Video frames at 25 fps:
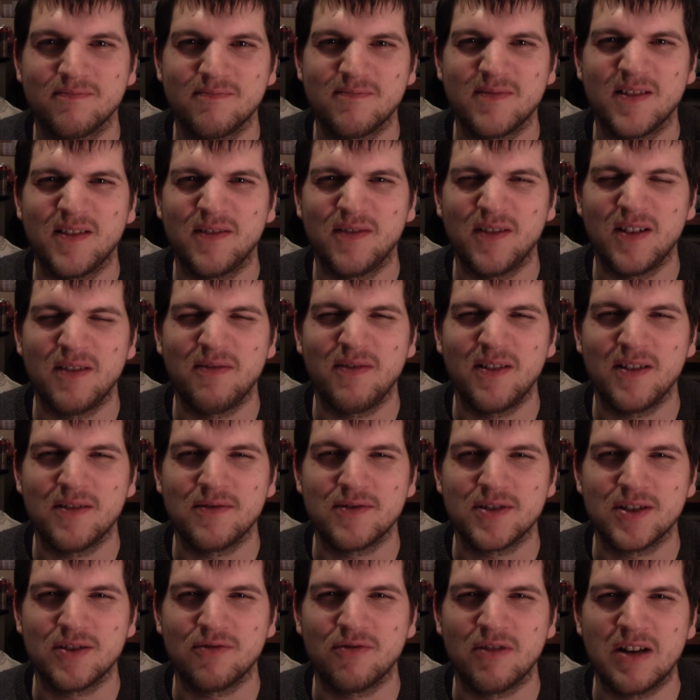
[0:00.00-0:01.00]
it
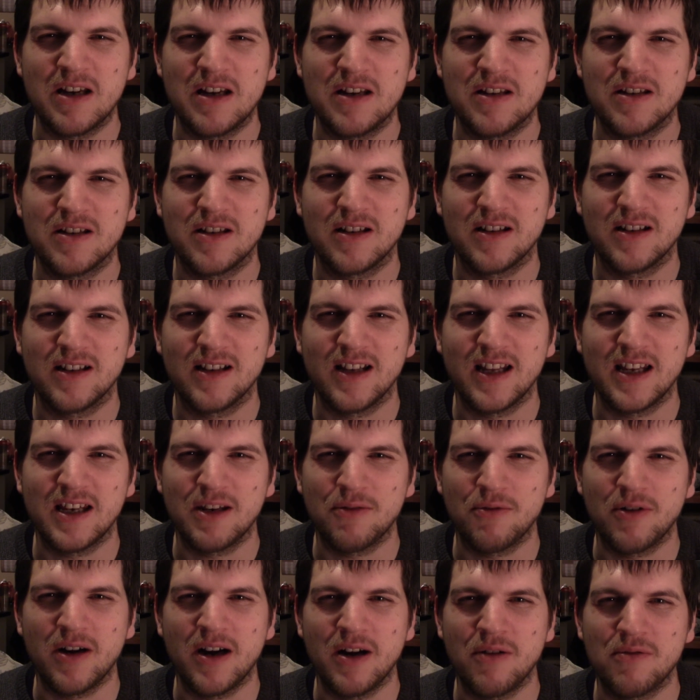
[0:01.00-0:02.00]
felt strange, like
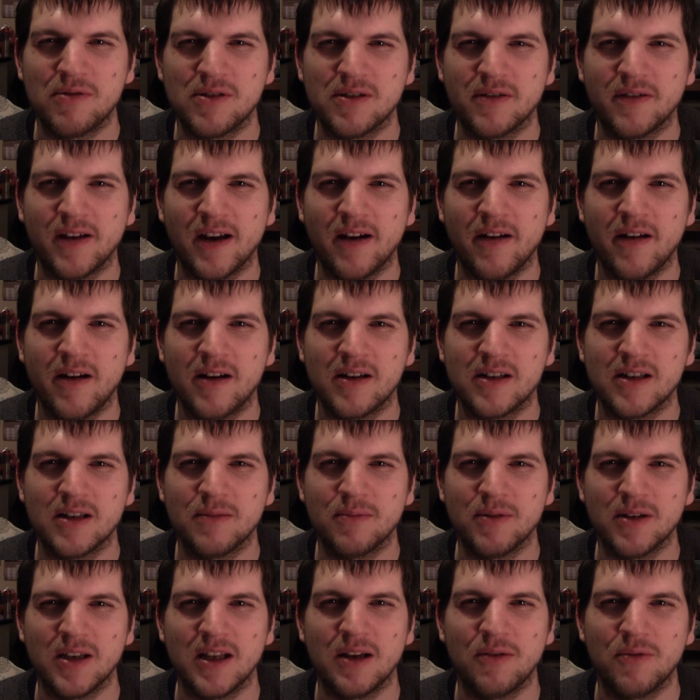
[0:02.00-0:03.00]
they were out of character,
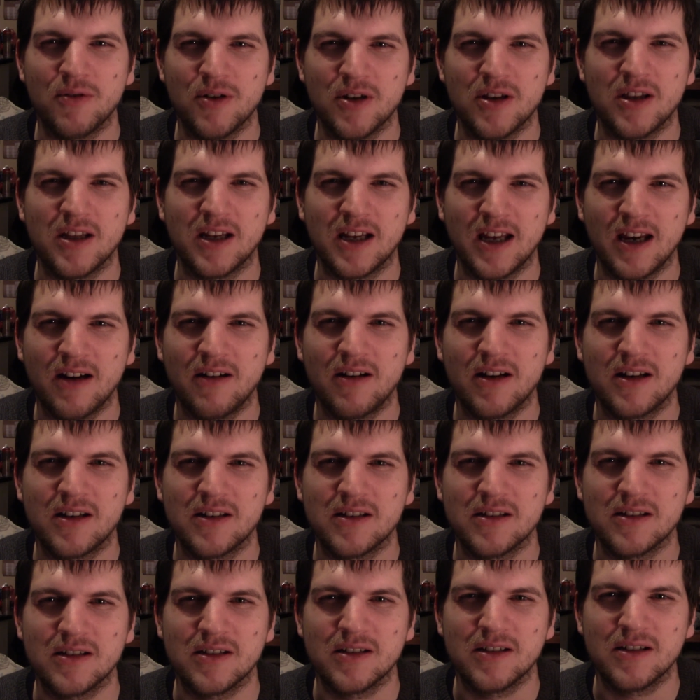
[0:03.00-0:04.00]
but they were the
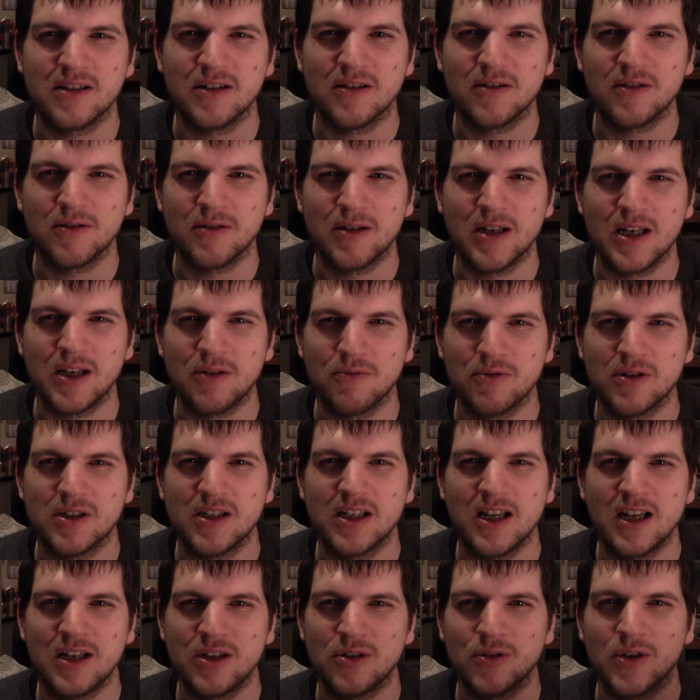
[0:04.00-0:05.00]
characters, you know what I mean? It was
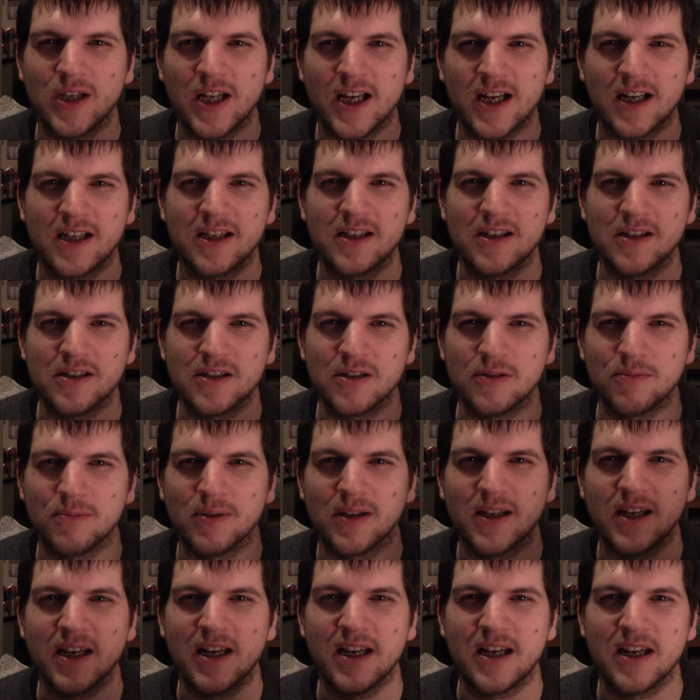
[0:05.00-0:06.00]
the actual actors who
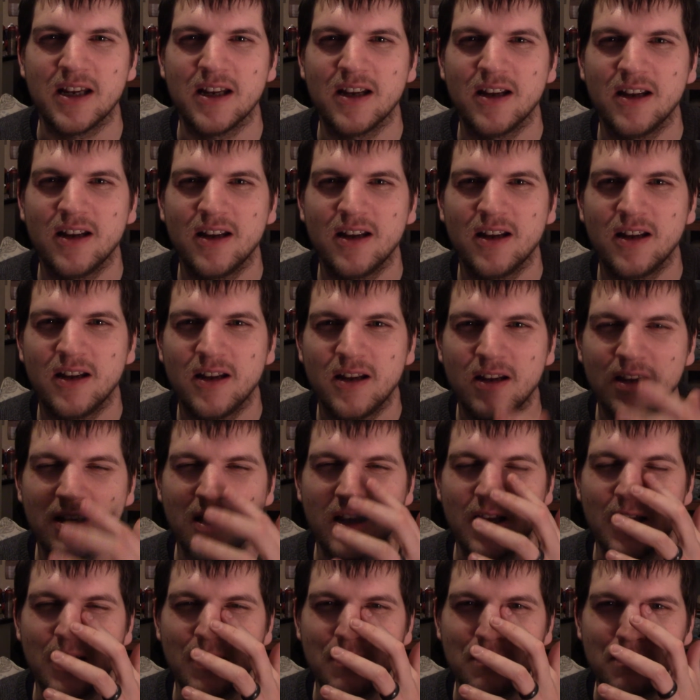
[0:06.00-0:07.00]
play
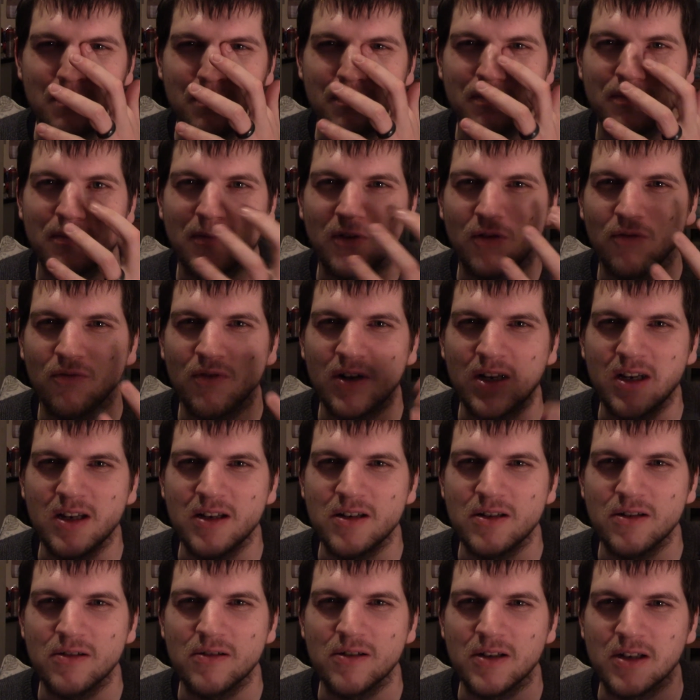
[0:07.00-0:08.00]
Ricky
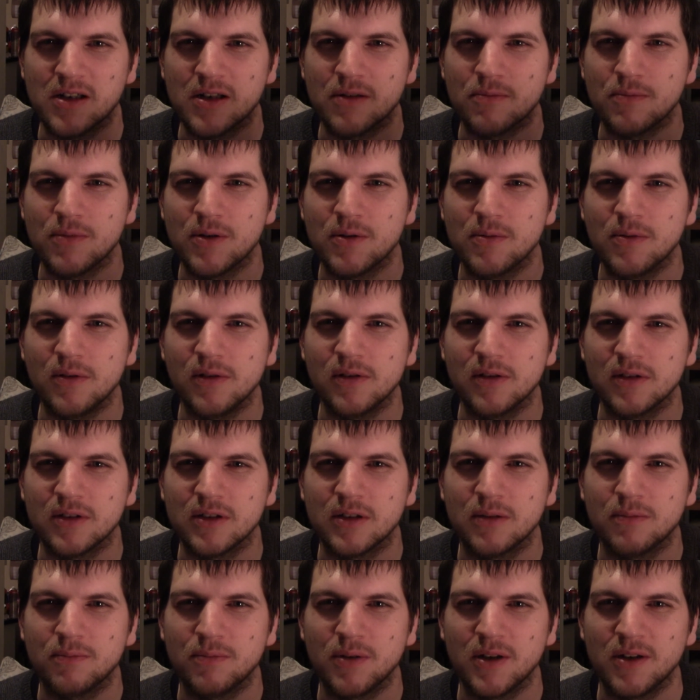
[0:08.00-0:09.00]
Julian and
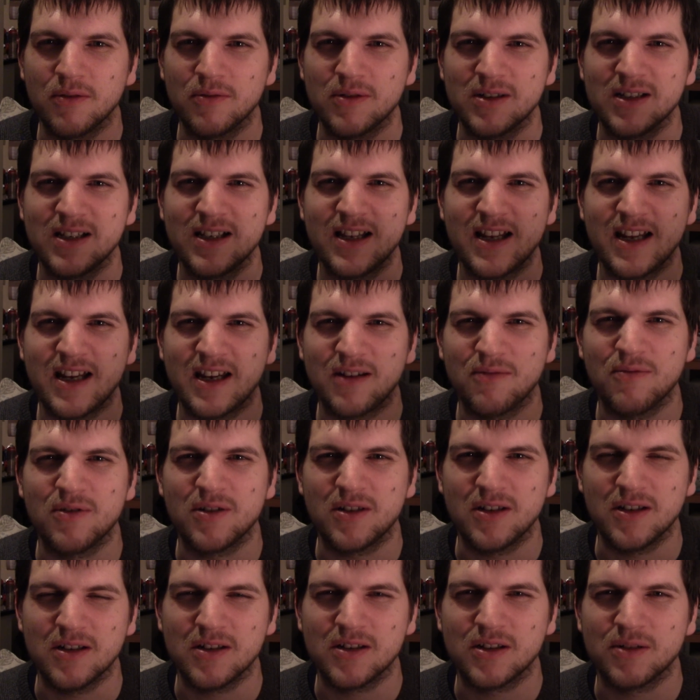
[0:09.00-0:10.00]
Bubbles, but it was like
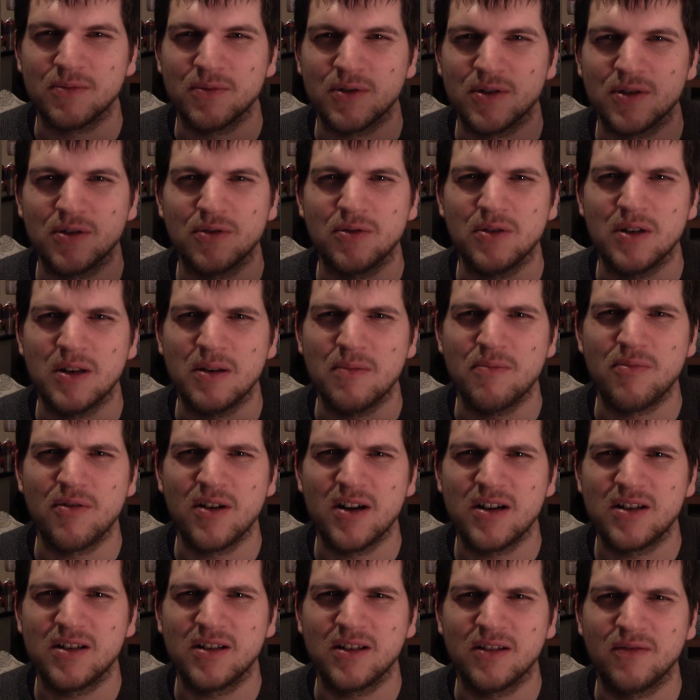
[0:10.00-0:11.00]
watching someone doing an
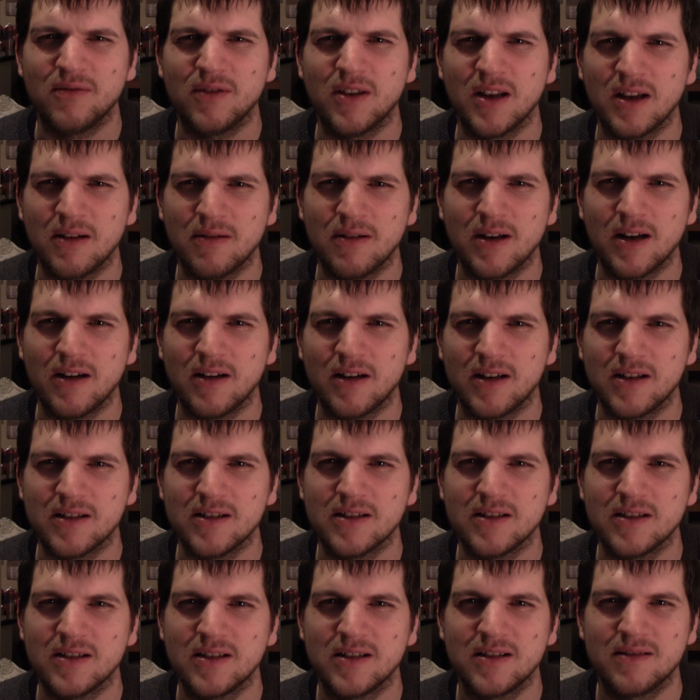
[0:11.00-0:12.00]
impression of them
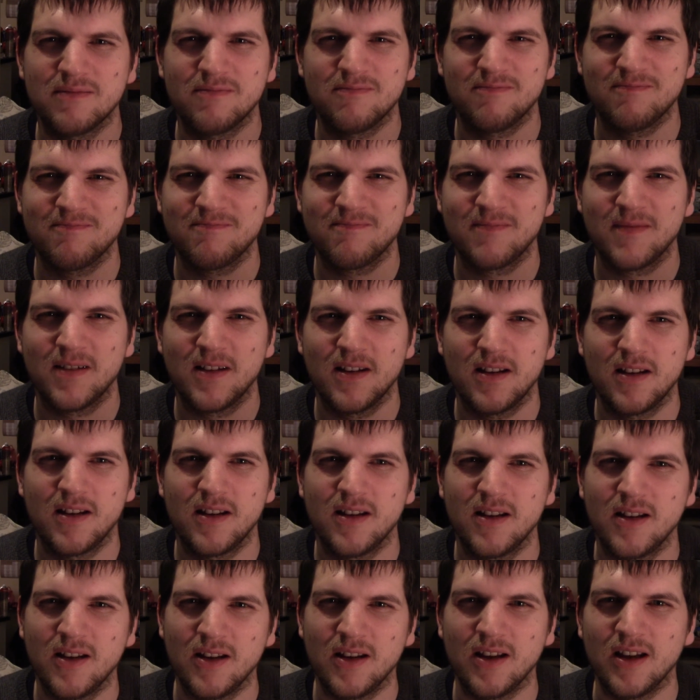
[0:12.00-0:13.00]
characters,
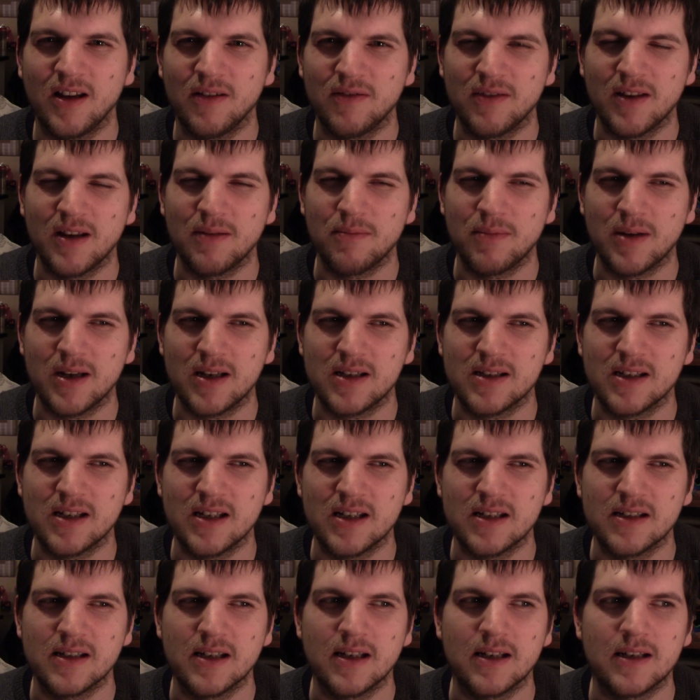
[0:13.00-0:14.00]
if that makes
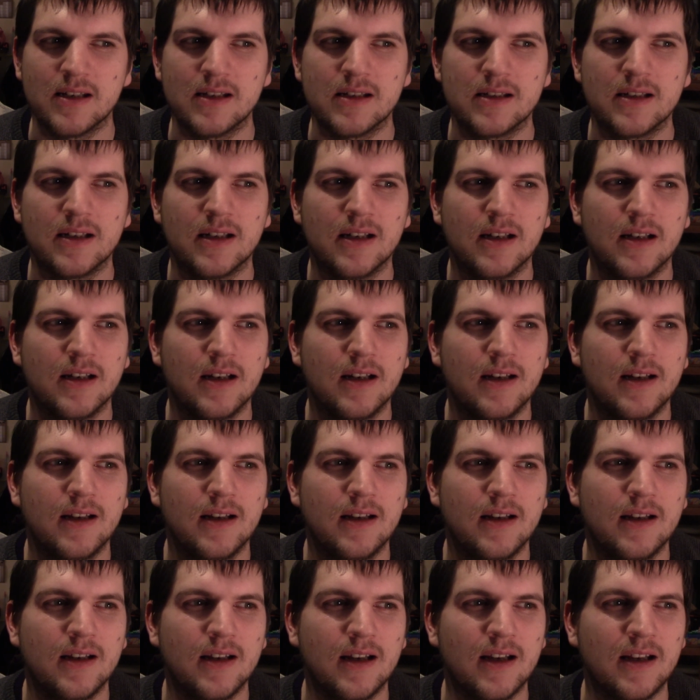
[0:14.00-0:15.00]
any sense.
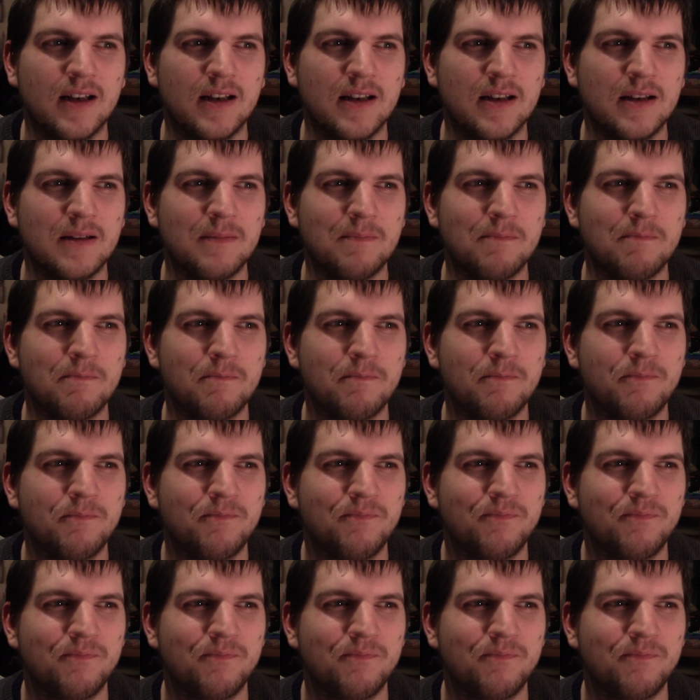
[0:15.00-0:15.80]
And